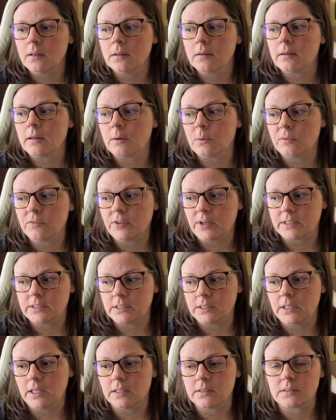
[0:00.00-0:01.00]
However, I
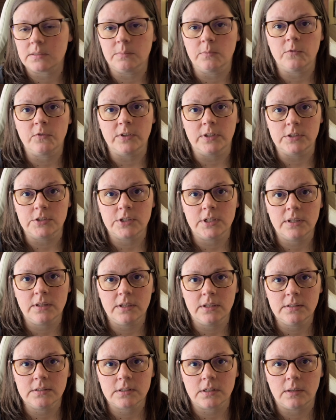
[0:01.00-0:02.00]
did get some finishing
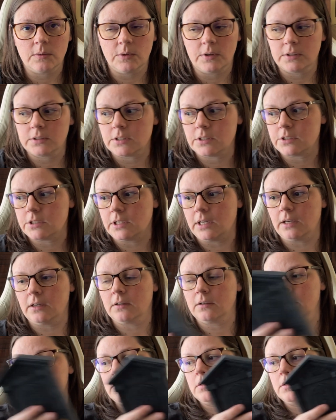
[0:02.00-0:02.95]
things that I wanted to share.